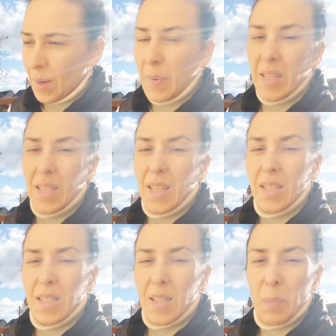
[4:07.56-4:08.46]
but it
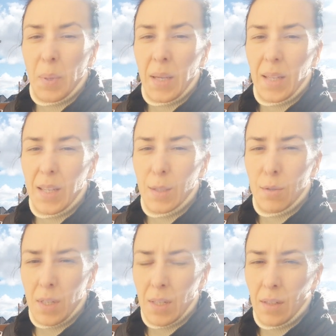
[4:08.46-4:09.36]
is completely
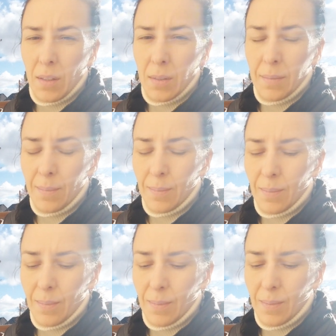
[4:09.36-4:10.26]
real.
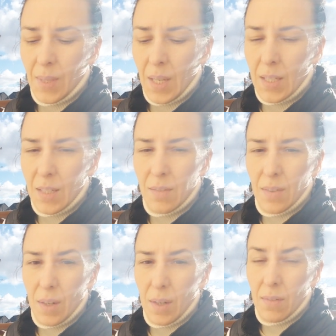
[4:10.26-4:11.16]
It is
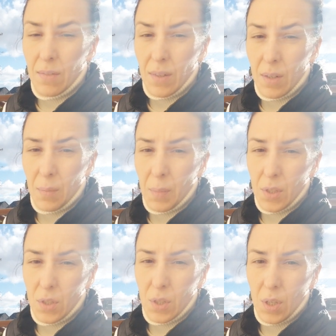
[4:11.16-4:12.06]
very, very
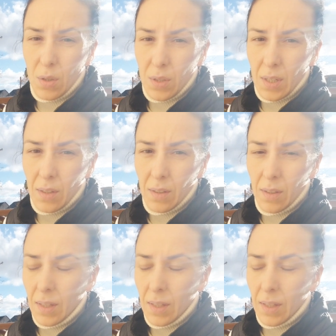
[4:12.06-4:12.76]
much real.